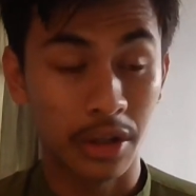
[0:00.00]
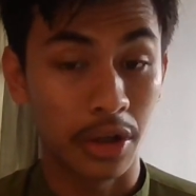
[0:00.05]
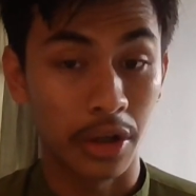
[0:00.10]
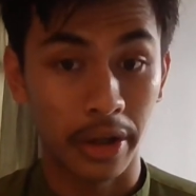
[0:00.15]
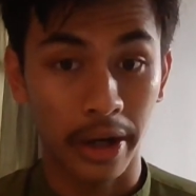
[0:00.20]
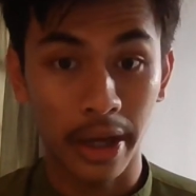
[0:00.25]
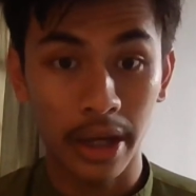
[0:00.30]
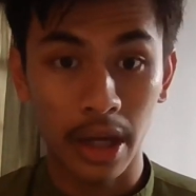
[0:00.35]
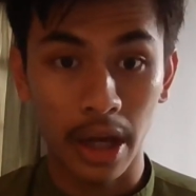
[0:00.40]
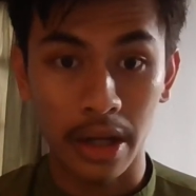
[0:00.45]

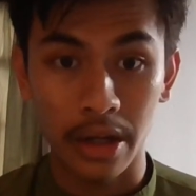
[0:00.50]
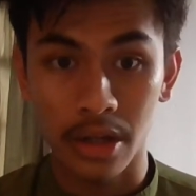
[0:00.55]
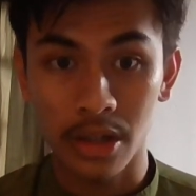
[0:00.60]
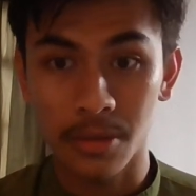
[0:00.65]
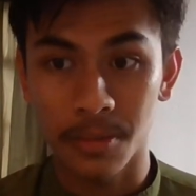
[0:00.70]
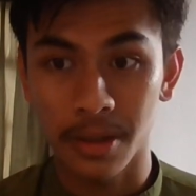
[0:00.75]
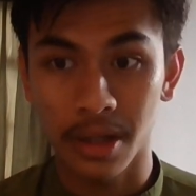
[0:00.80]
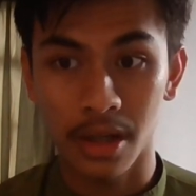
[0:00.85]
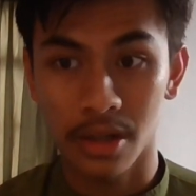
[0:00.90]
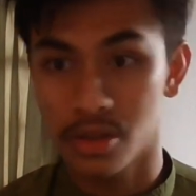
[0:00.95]
correct, and
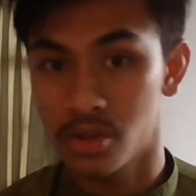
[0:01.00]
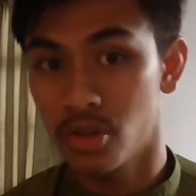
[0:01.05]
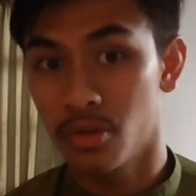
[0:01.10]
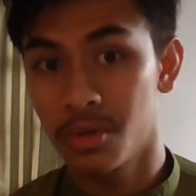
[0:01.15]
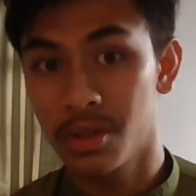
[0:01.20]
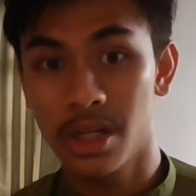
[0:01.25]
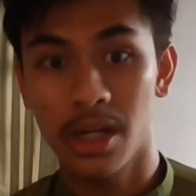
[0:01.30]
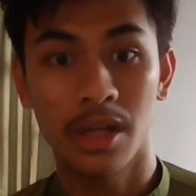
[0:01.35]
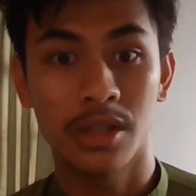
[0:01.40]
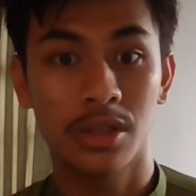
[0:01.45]
just because
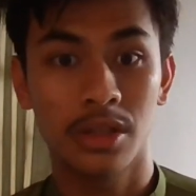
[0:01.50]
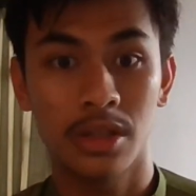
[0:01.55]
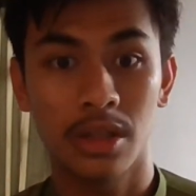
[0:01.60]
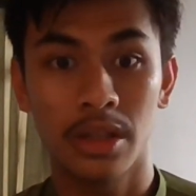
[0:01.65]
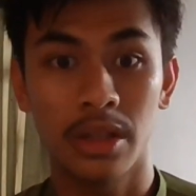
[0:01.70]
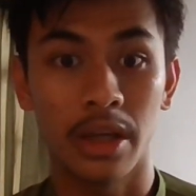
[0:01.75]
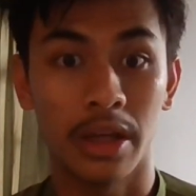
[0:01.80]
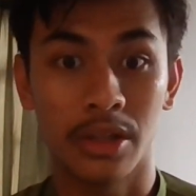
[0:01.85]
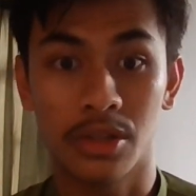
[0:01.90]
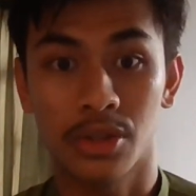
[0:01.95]
nobody does it,
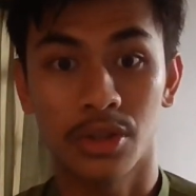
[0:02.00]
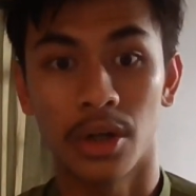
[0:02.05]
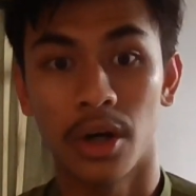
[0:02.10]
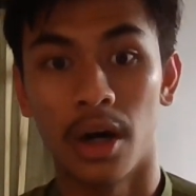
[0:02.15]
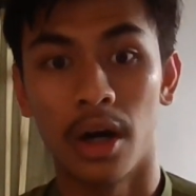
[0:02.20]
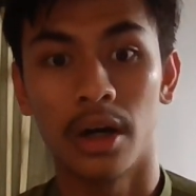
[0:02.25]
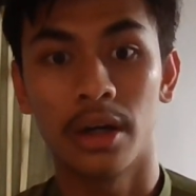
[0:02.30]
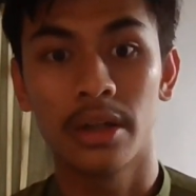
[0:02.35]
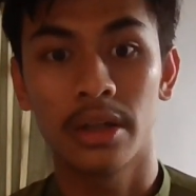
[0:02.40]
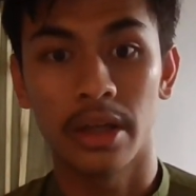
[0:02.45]
it's
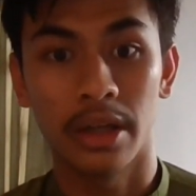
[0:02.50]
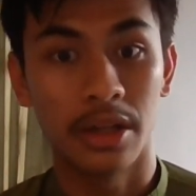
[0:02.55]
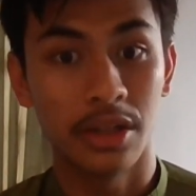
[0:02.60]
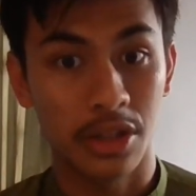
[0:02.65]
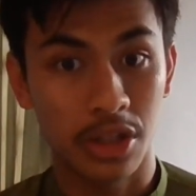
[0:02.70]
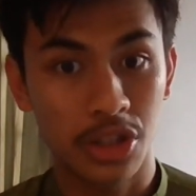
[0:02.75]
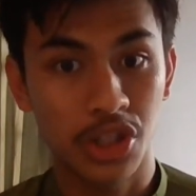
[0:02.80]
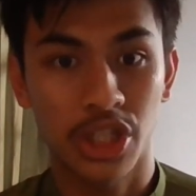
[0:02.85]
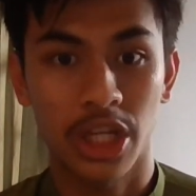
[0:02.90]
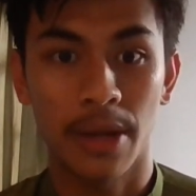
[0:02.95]
wrong. It
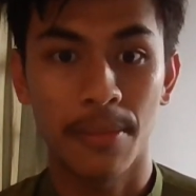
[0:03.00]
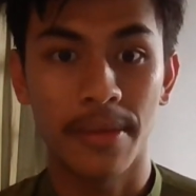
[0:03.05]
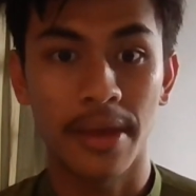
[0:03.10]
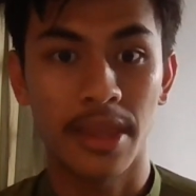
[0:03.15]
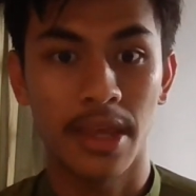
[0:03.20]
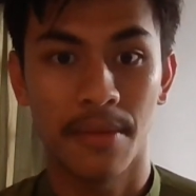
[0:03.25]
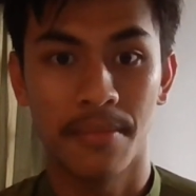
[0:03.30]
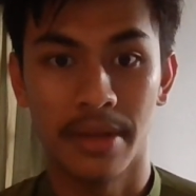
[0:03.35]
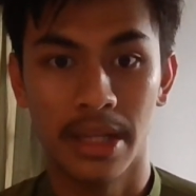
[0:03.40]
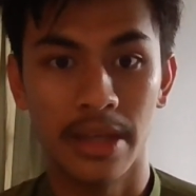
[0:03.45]
is a shame
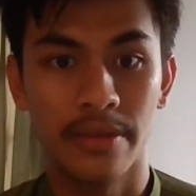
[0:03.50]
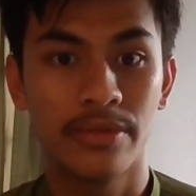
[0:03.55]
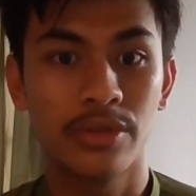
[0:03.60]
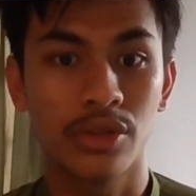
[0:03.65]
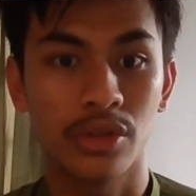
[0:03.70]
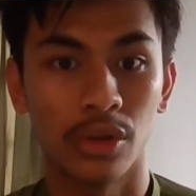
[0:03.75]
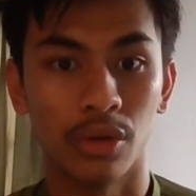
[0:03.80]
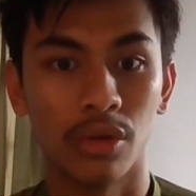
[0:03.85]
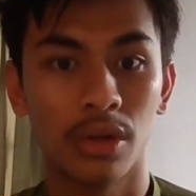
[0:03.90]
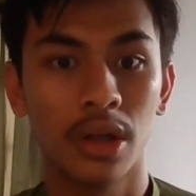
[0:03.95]
that they believe
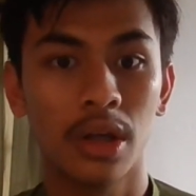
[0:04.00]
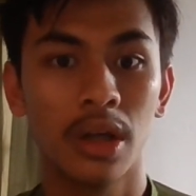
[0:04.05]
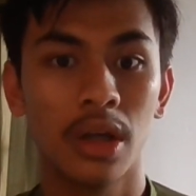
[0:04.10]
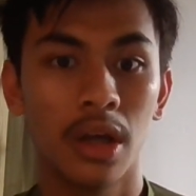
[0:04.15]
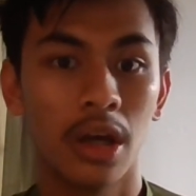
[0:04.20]
so.